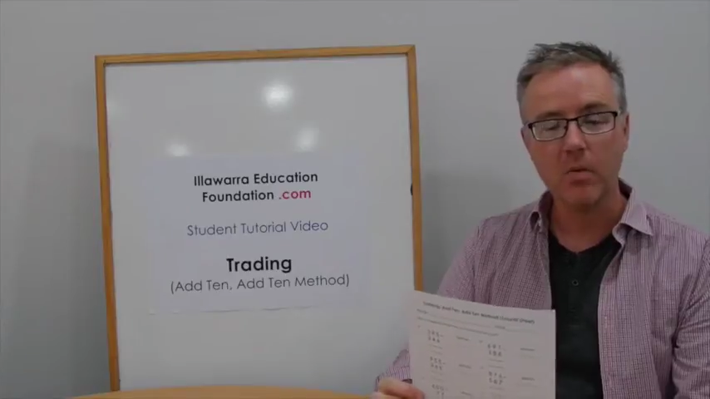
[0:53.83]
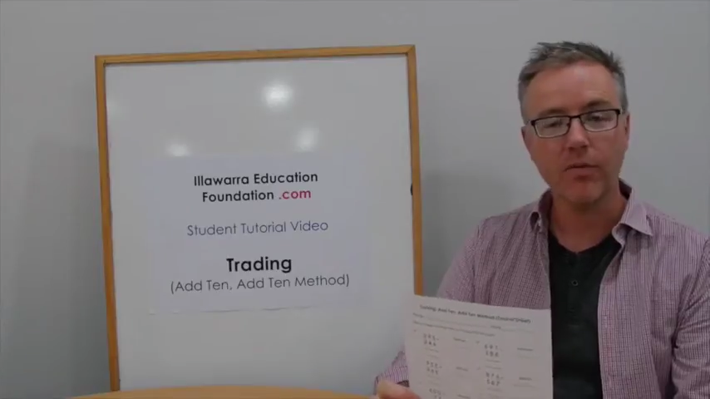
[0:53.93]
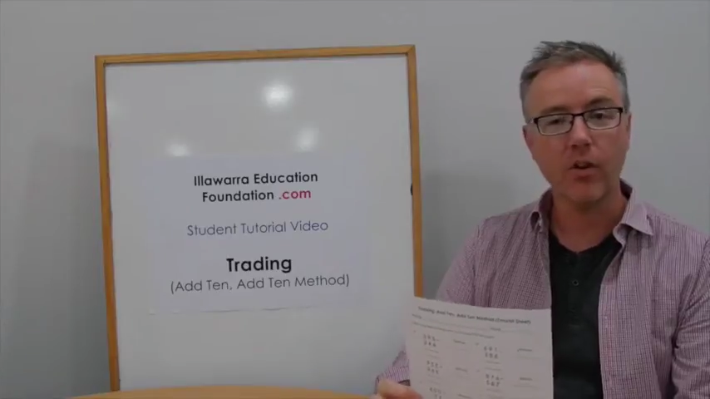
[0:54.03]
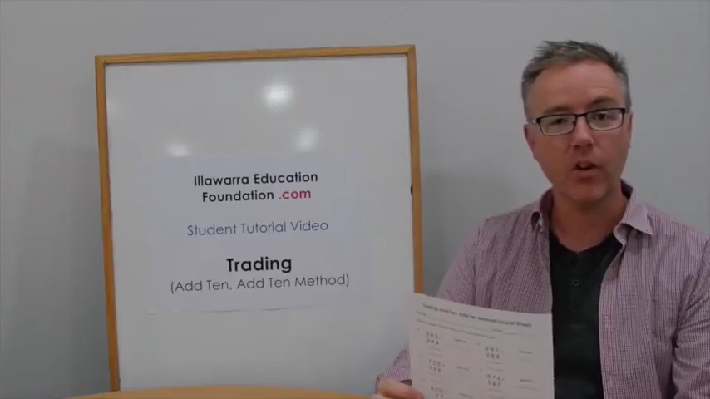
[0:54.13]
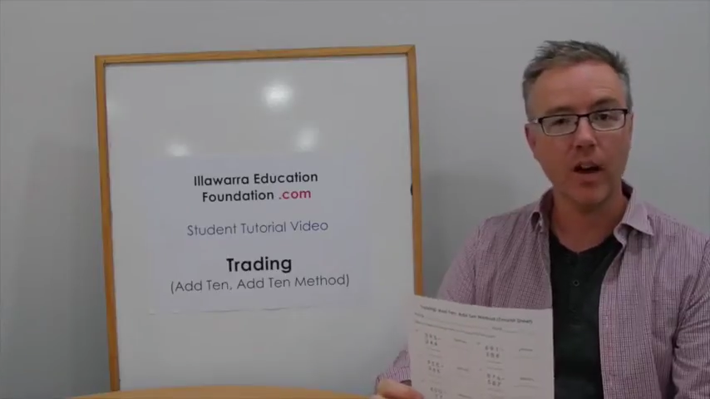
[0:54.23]

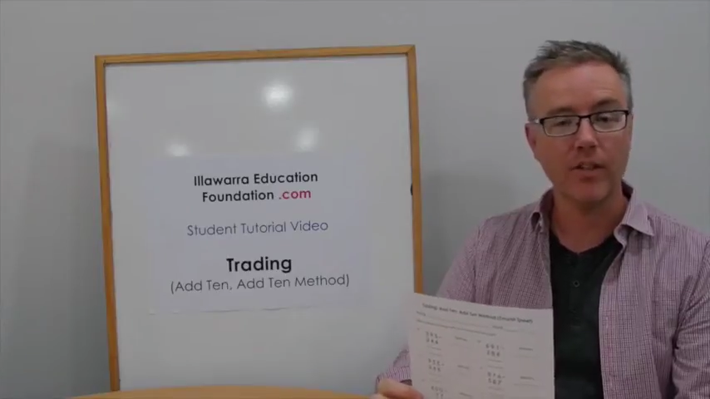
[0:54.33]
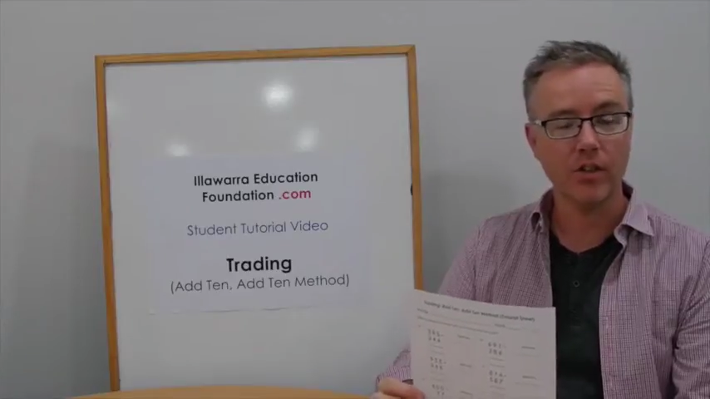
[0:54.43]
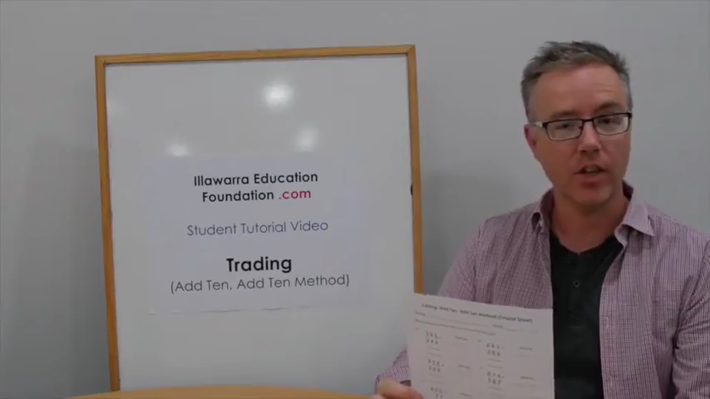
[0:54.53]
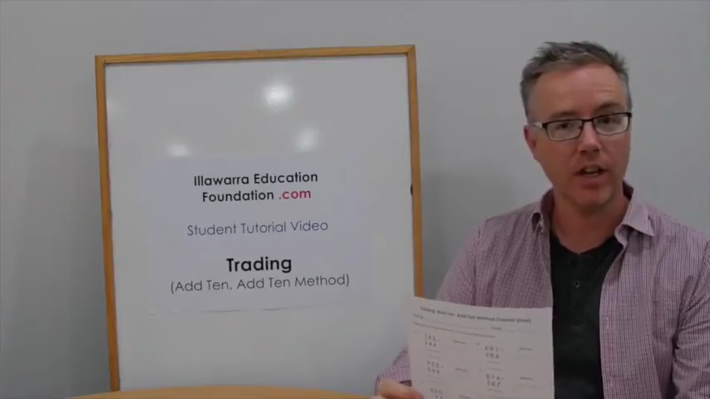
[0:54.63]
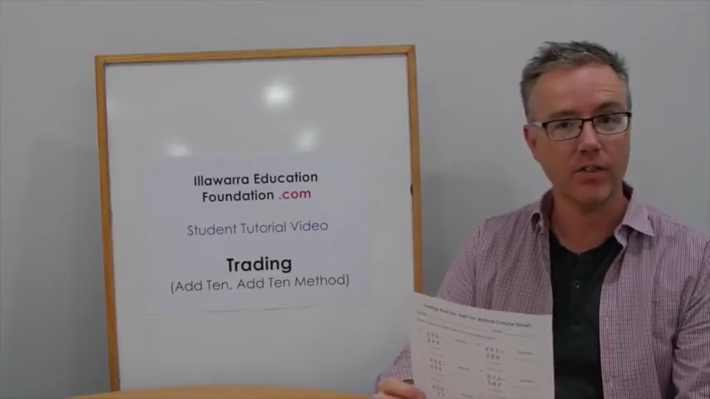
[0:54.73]
before you have
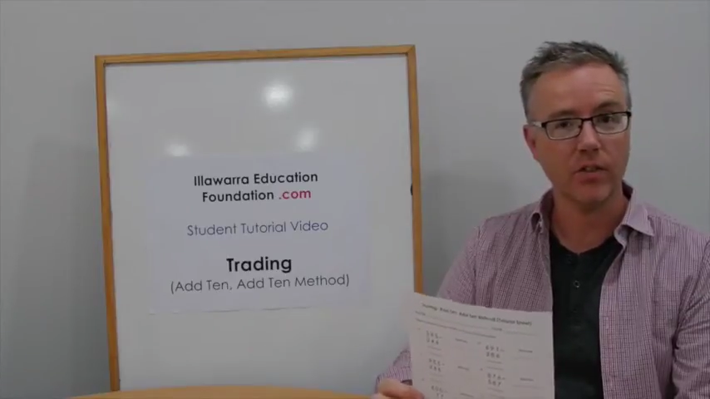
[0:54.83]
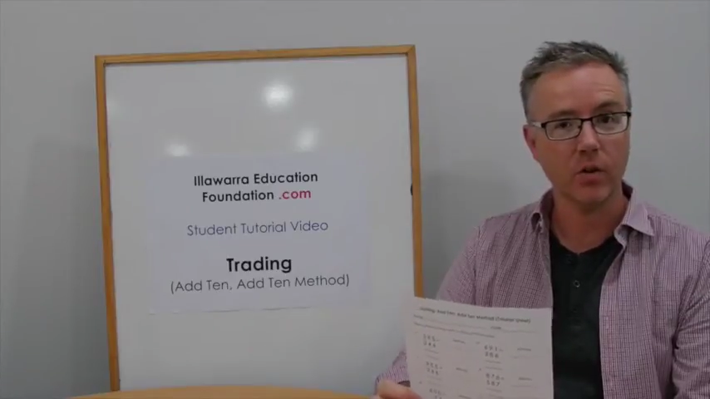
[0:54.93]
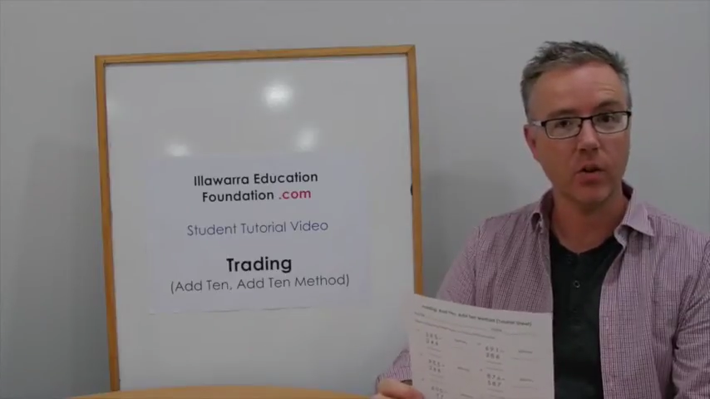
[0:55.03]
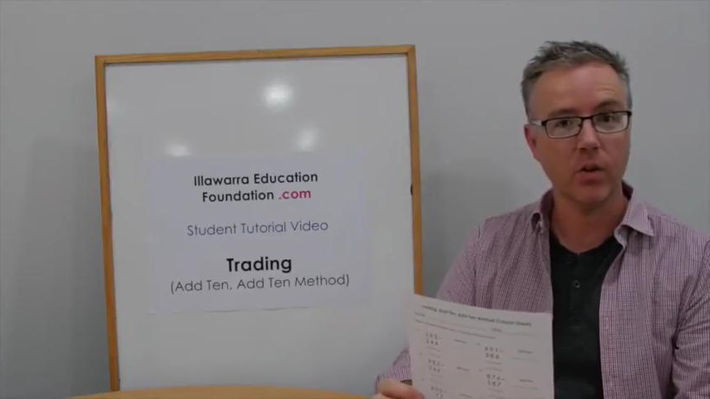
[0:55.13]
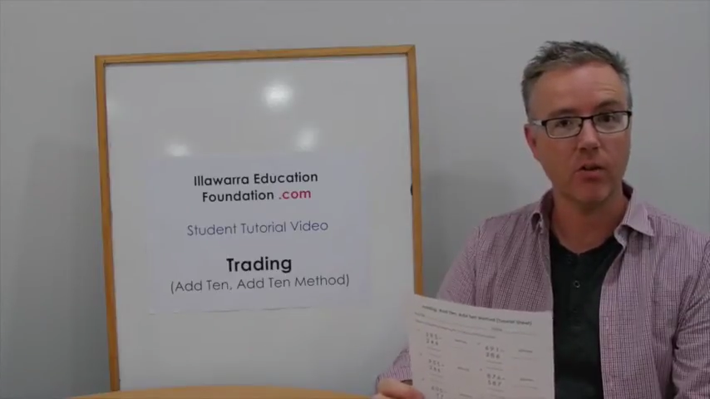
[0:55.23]
a chance to
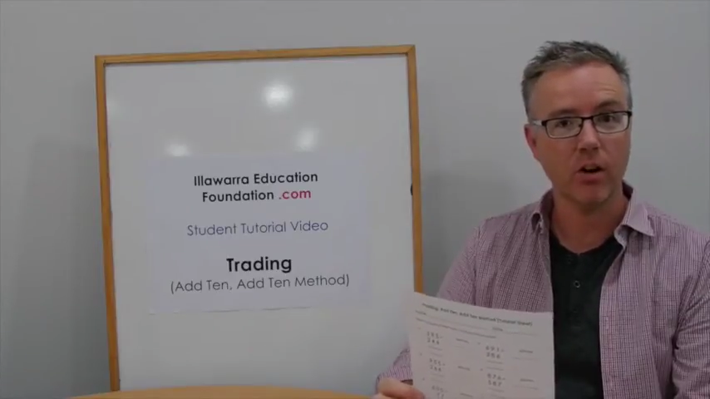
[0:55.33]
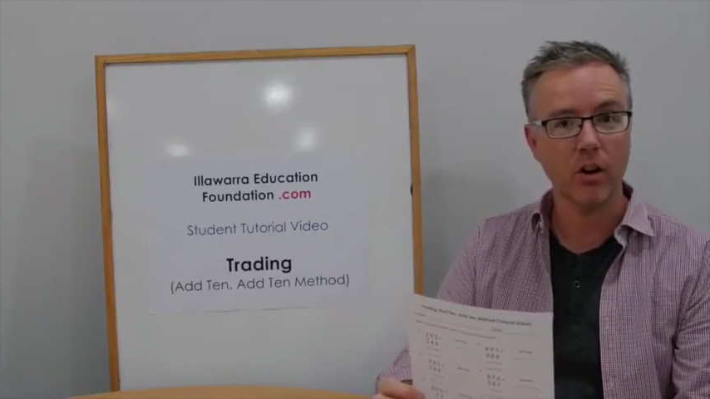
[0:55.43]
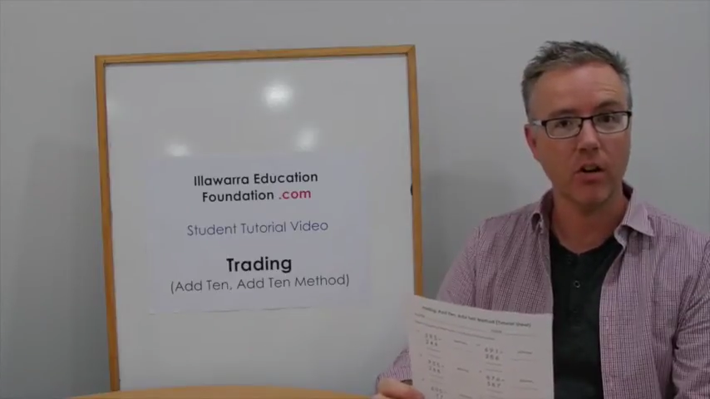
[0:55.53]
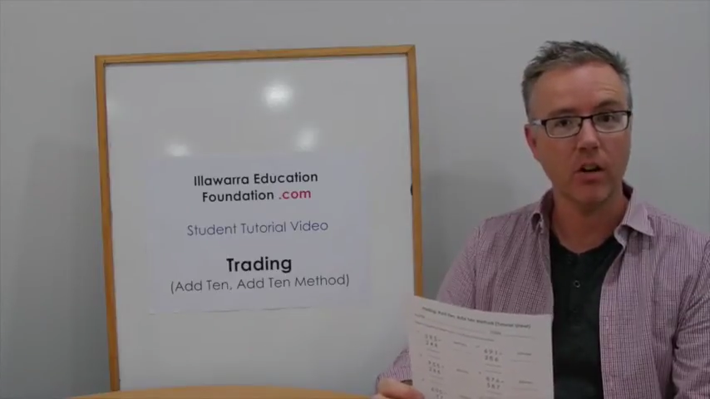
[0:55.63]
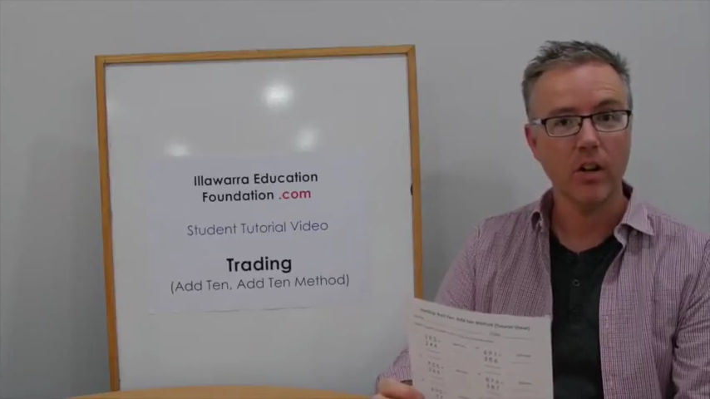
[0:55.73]
do it on
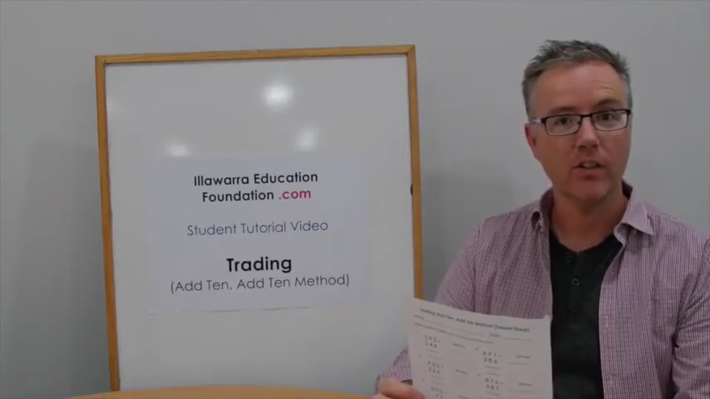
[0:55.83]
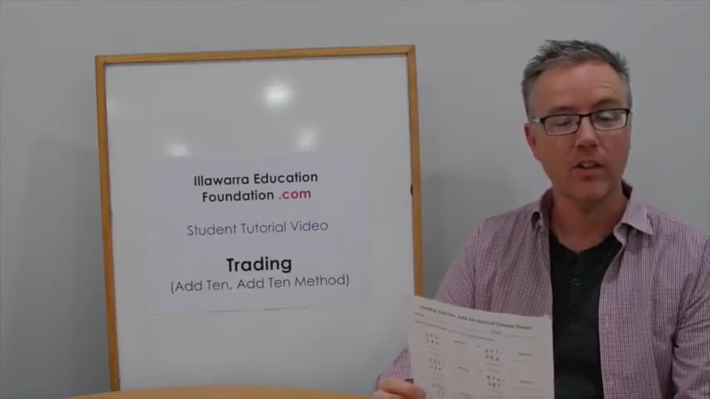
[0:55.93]
your own.